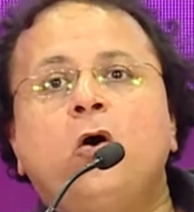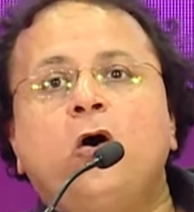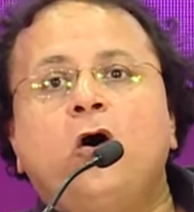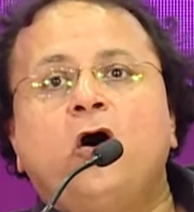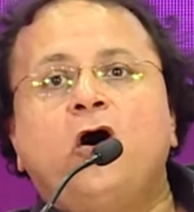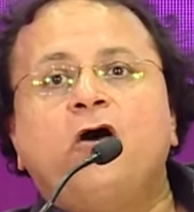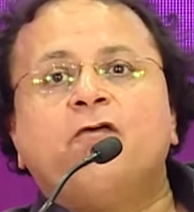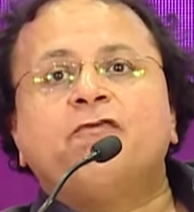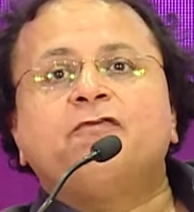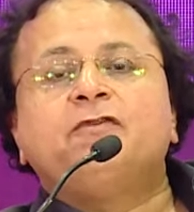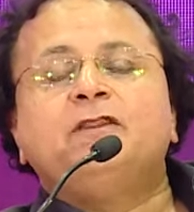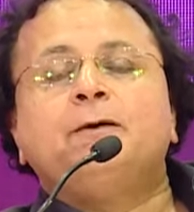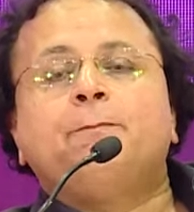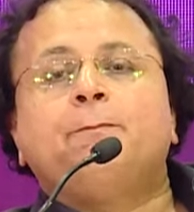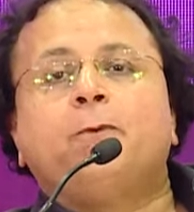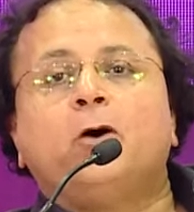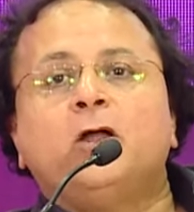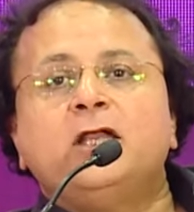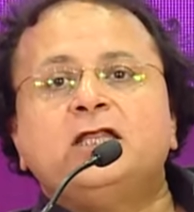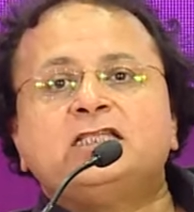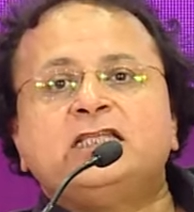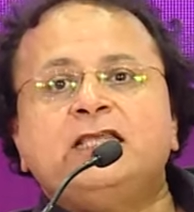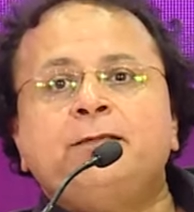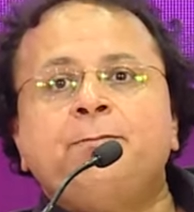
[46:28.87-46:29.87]
of the
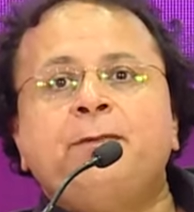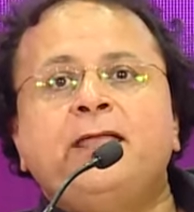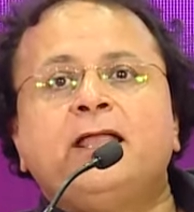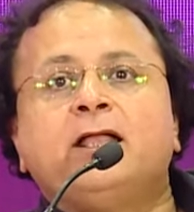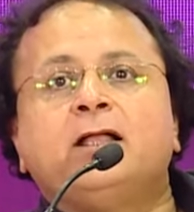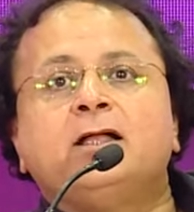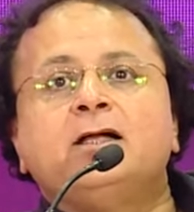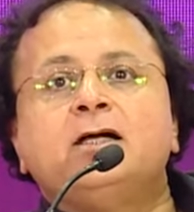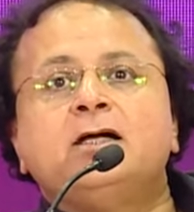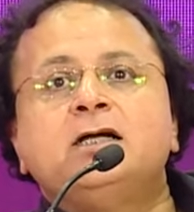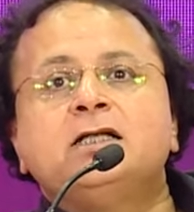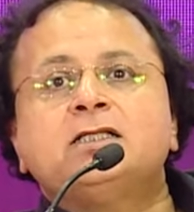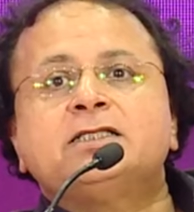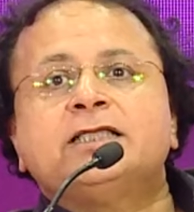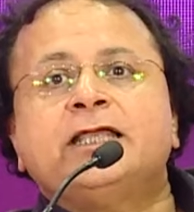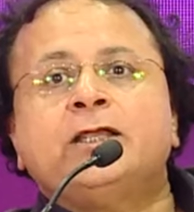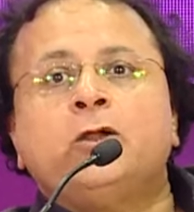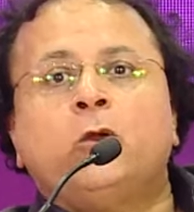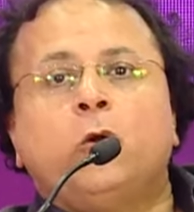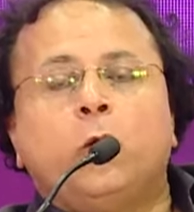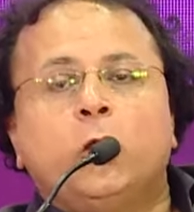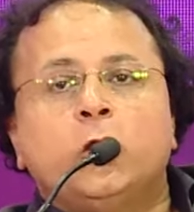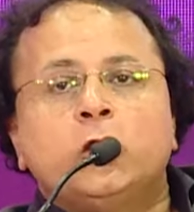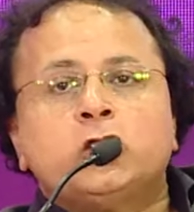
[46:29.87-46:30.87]
policy makers and
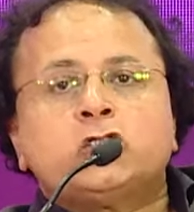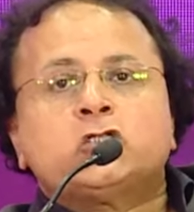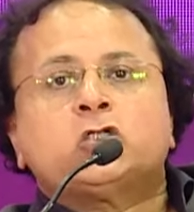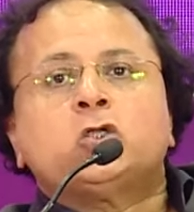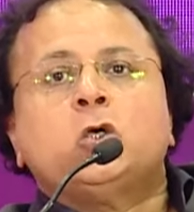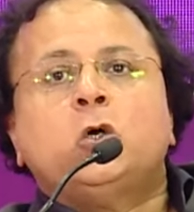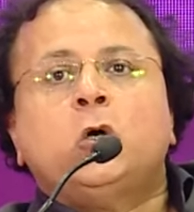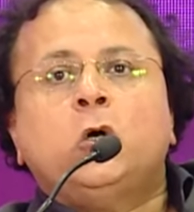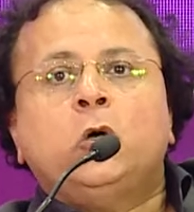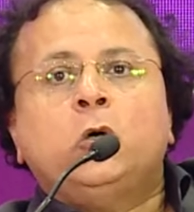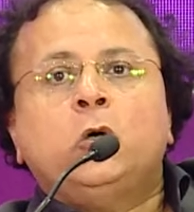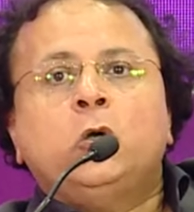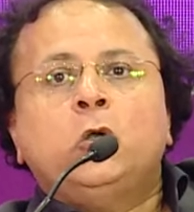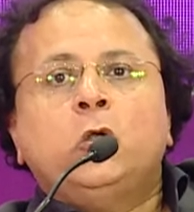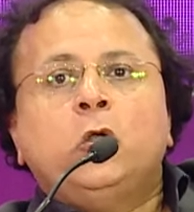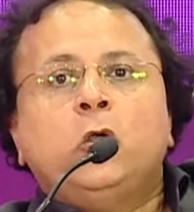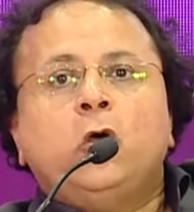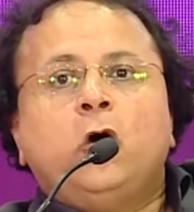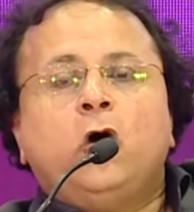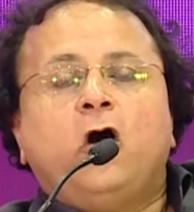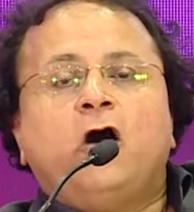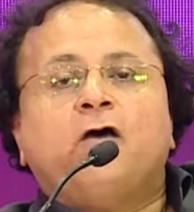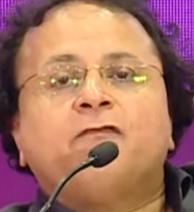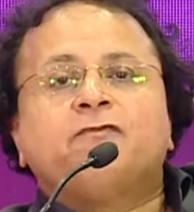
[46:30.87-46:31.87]
also
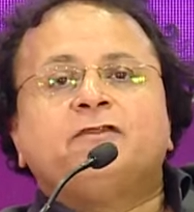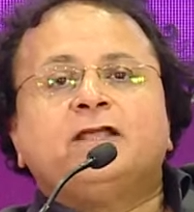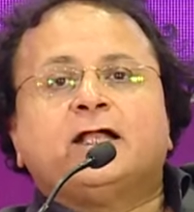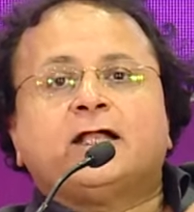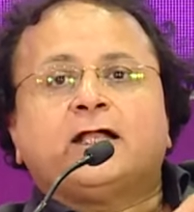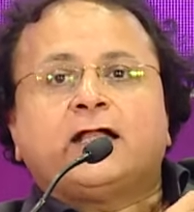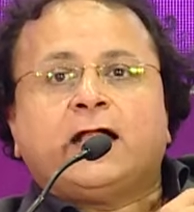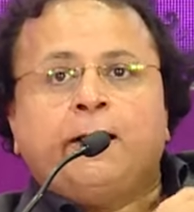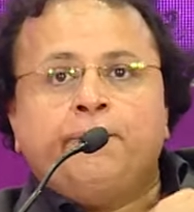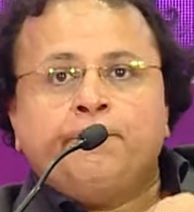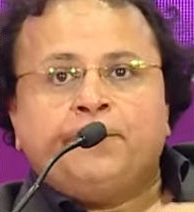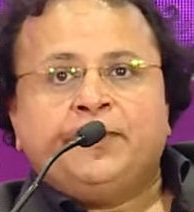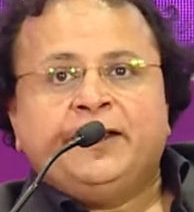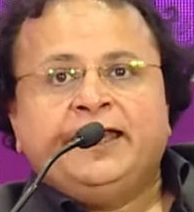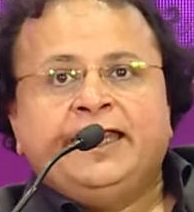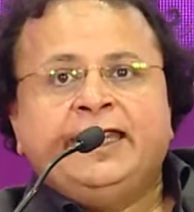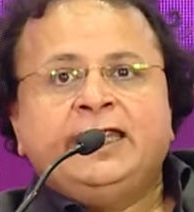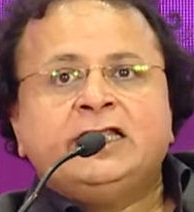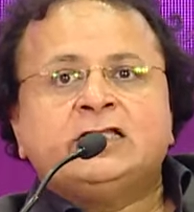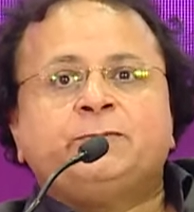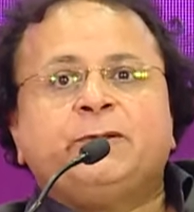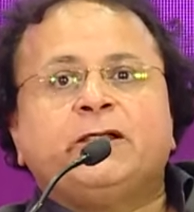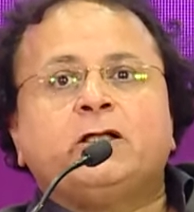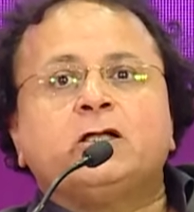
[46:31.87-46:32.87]
of the
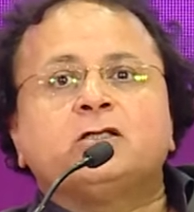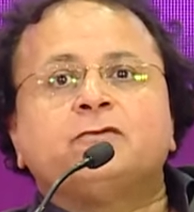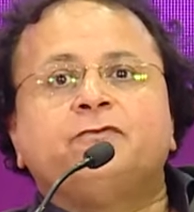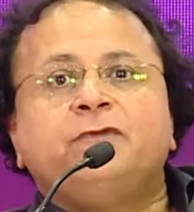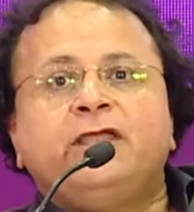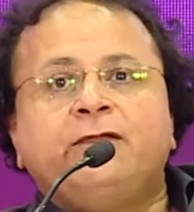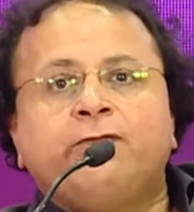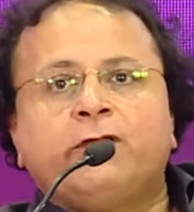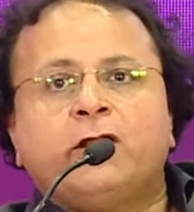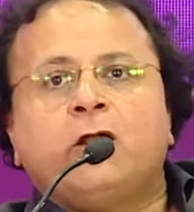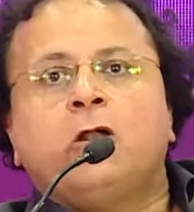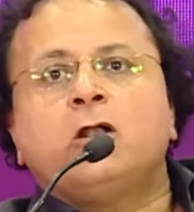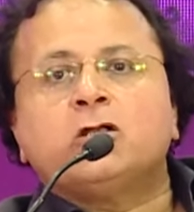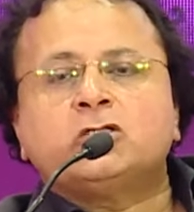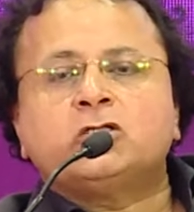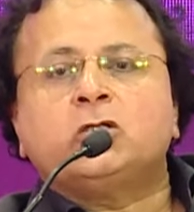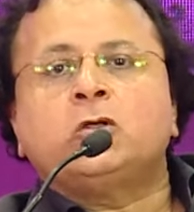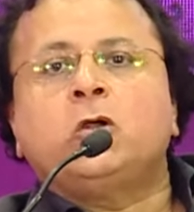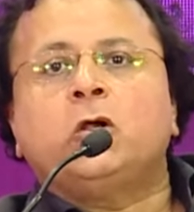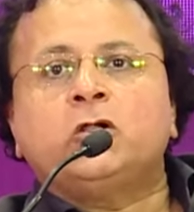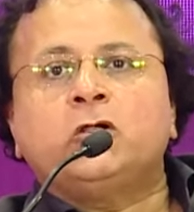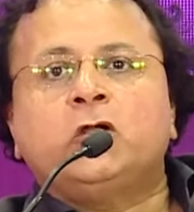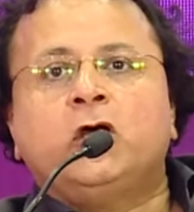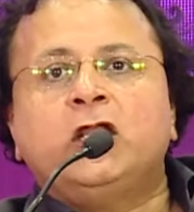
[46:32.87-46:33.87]
companies, because we were also
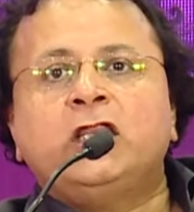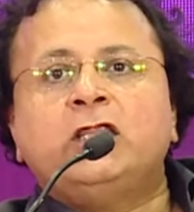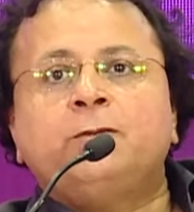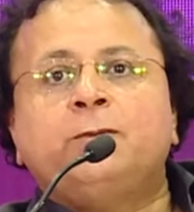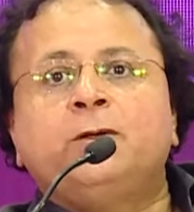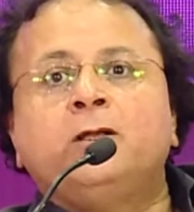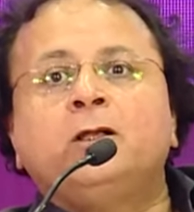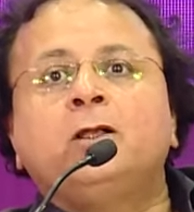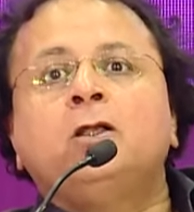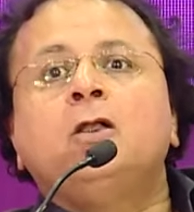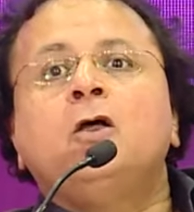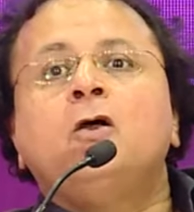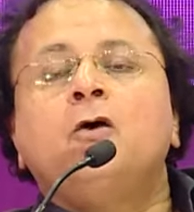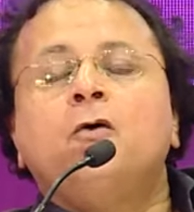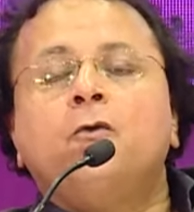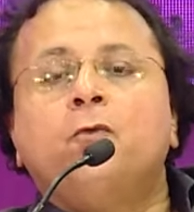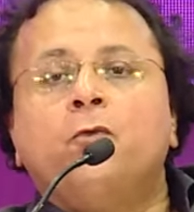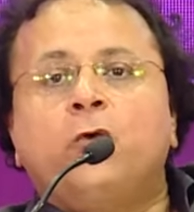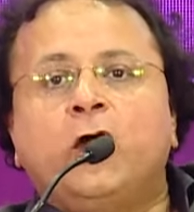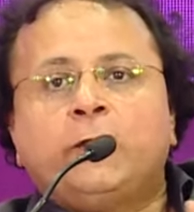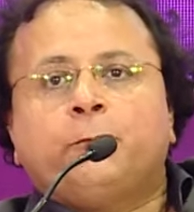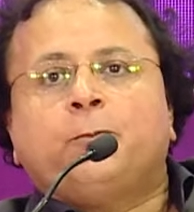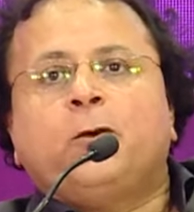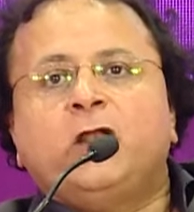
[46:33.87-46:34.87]
not knowledgeable
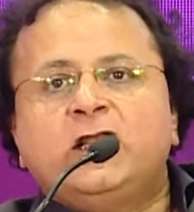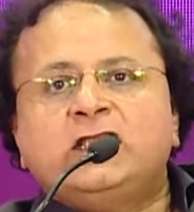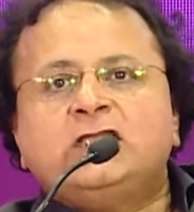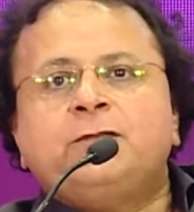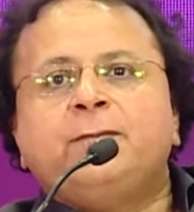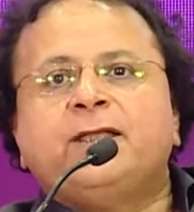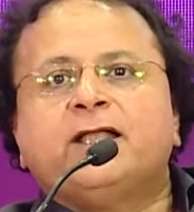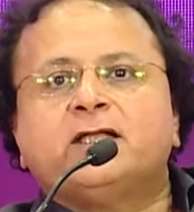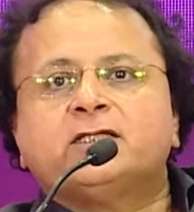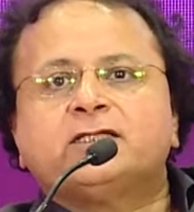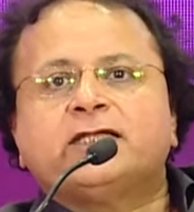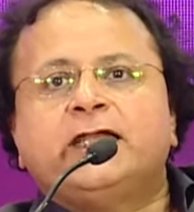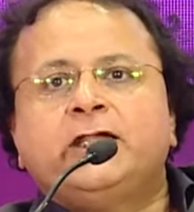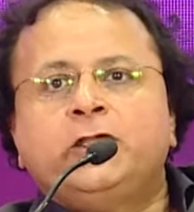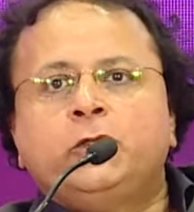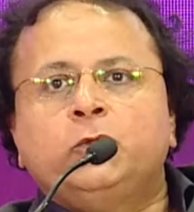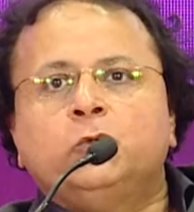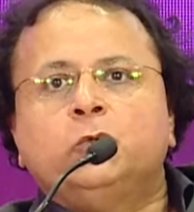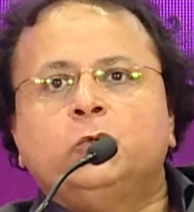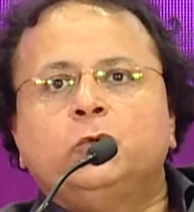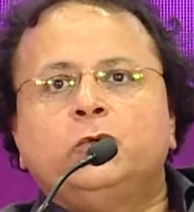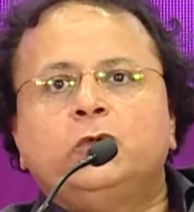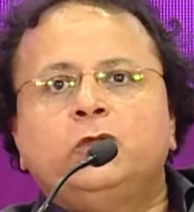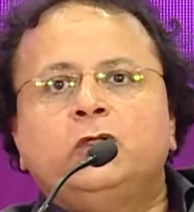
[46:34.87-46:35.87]
what policy makers can
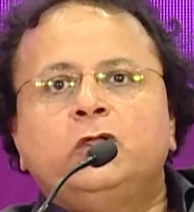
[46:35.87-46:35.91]
do.